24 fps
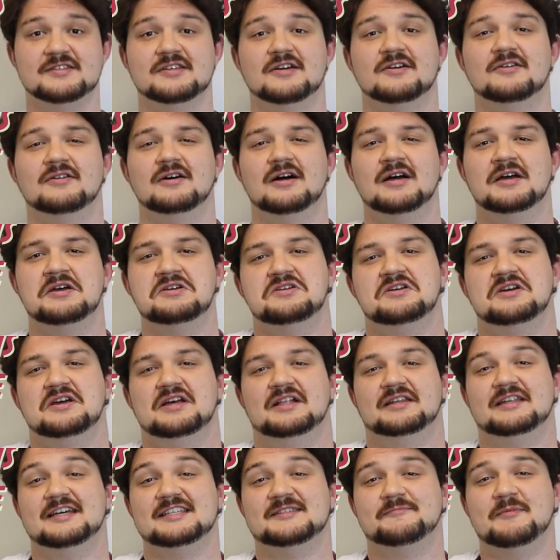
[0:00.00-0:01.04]
So
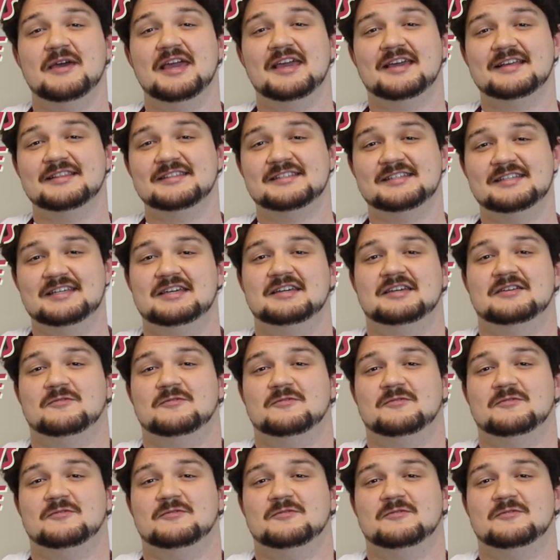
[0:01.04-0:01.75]
let's bake and see,